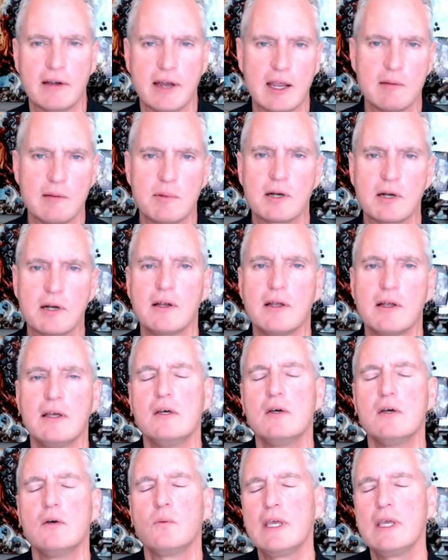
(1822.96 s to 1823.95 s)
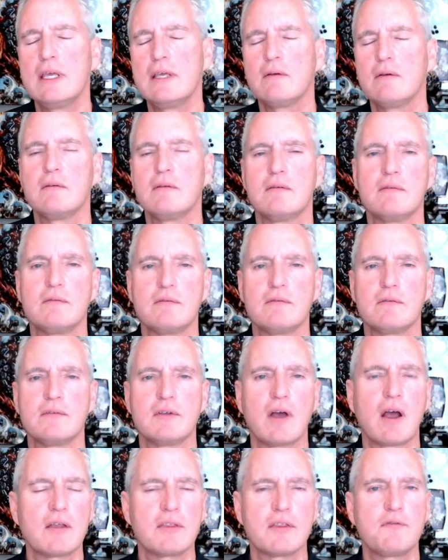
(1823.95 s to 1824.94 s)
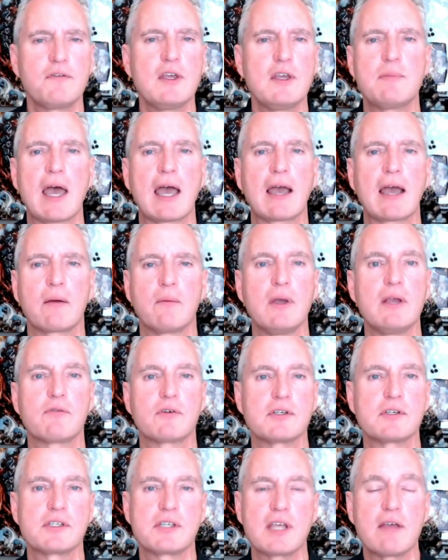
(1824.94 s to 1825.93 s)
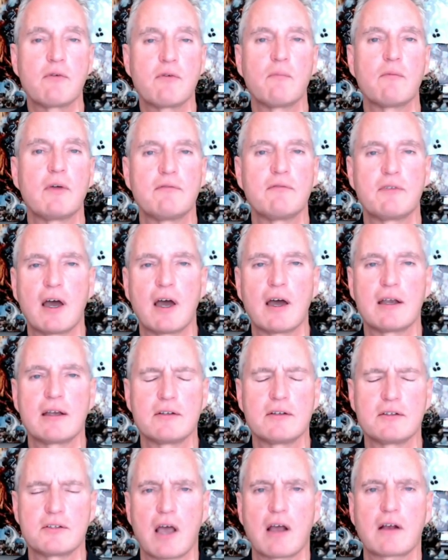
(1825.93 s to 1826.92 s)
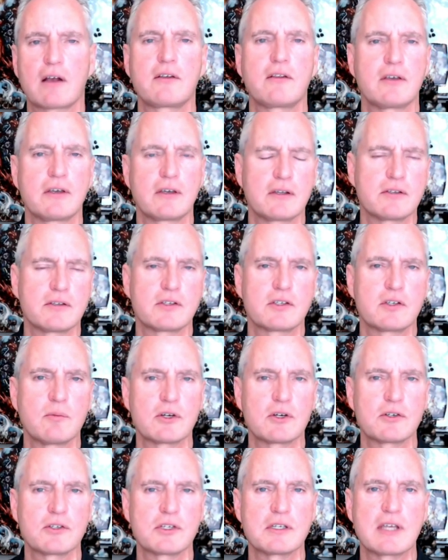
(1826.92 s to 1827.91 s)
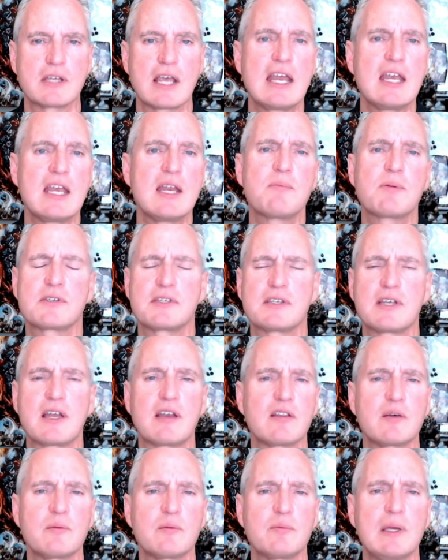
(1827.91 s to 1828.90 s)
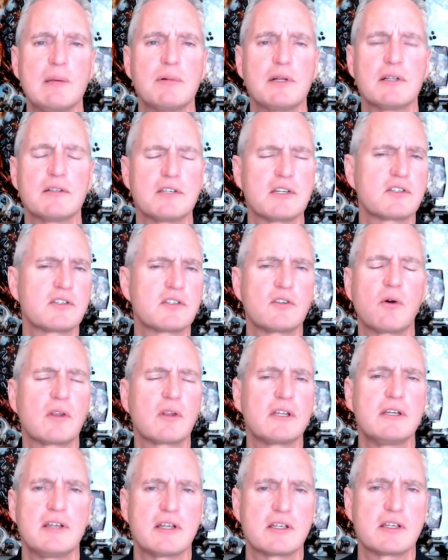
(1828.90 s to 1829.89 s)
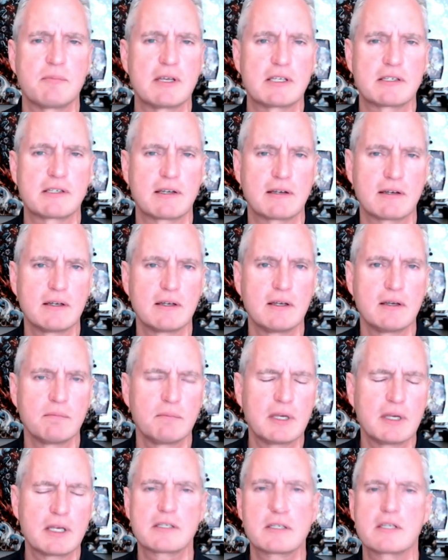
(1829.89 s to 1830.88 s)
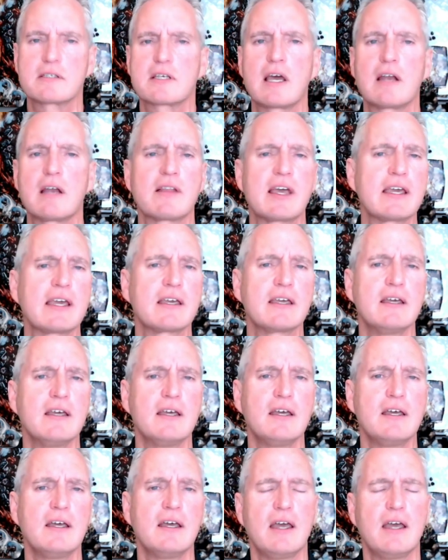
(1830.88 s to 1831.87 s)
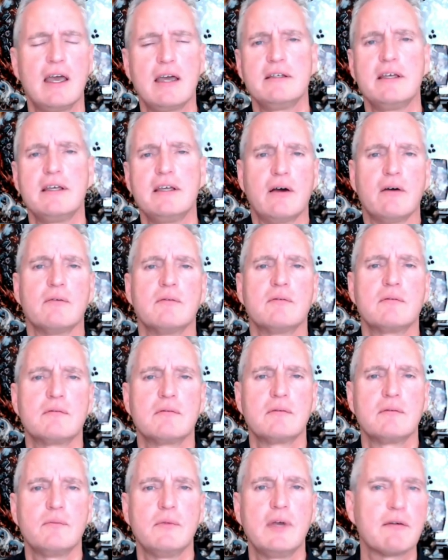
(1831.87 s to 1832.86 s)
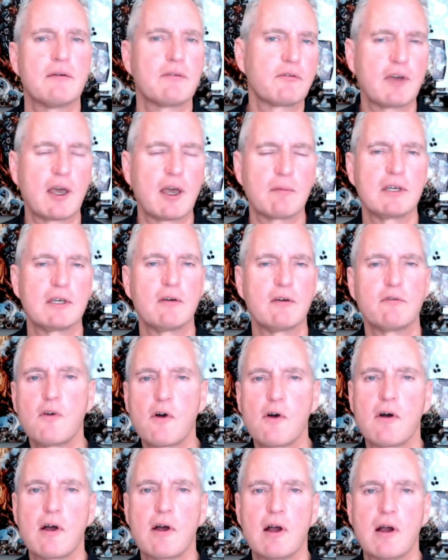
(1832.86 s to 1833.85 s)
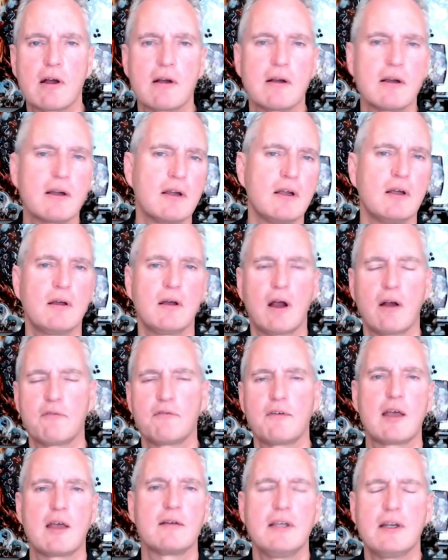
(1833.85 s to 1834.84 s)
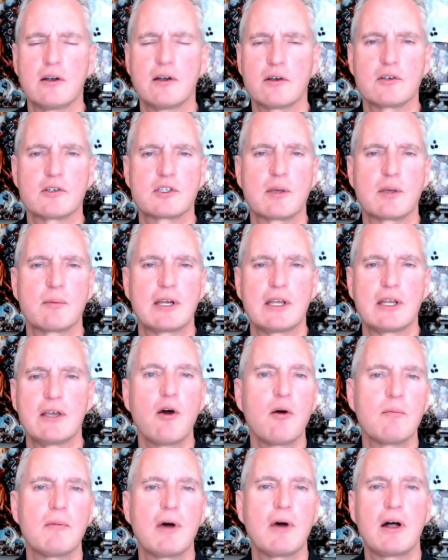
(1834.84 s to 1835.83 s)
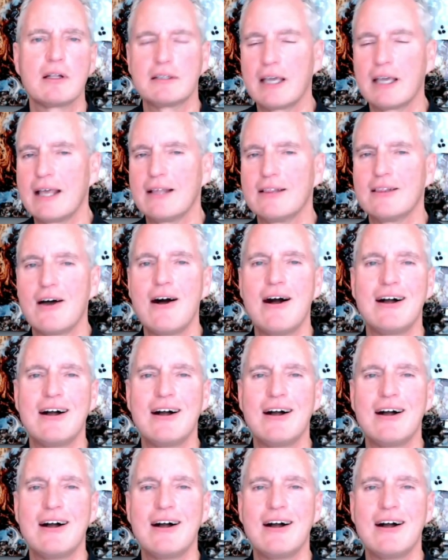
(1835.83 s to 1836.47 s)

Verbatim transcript: to your neighbor. We uh, the feedback we've received when we've gone and talked to the consumers is 80% of the people just totally dismiss it because it's kind of like, eh, you know, we have a family of four our fam- you know there's somebody home all day